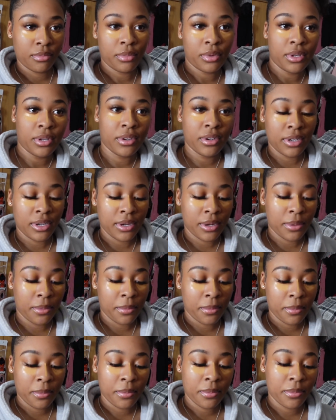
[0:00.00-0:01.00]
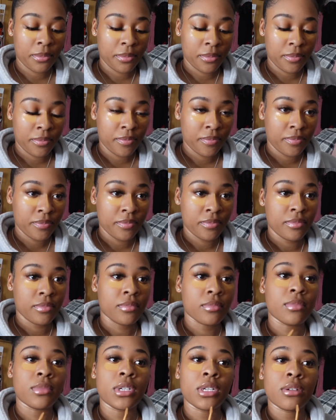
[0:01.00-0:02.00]
Period.
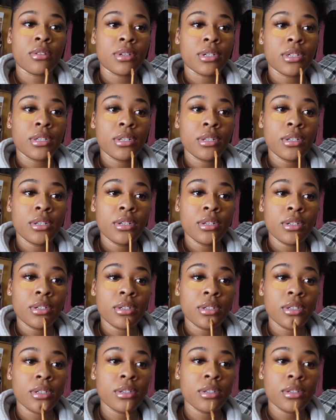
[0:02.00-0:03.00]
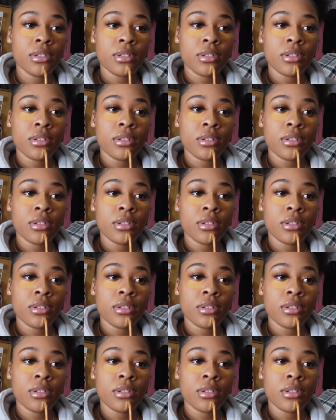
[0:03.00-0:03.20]
And right here.